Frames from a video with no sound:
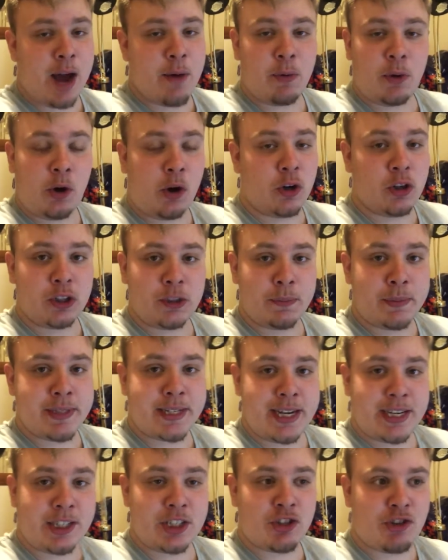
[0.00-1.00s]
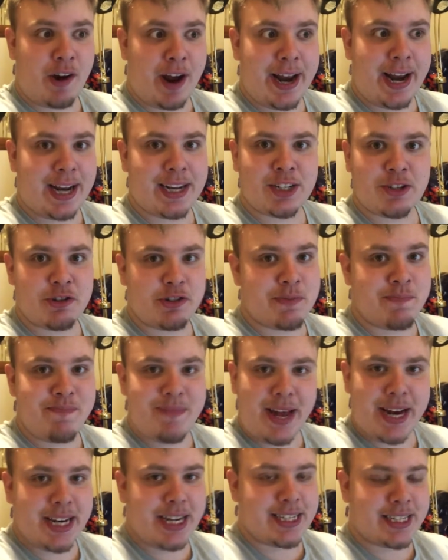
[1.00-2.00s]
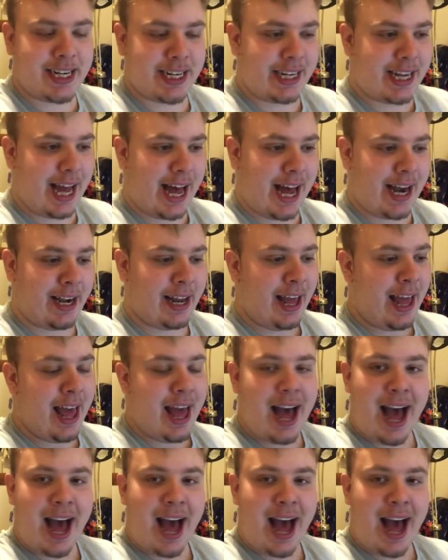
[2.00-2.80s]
I will 100% try and answer as many as I can.